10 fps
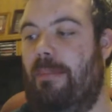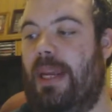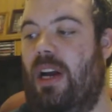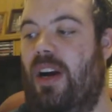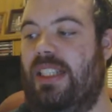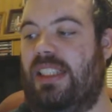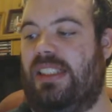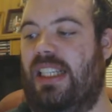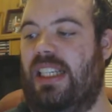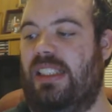Behind the
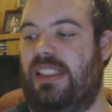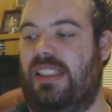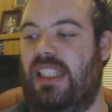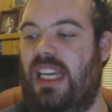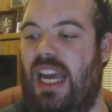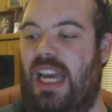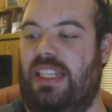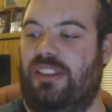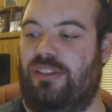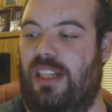scenes
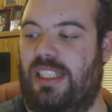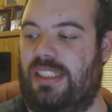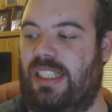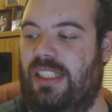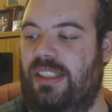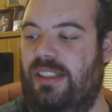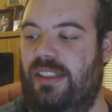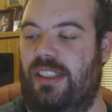and a trailer.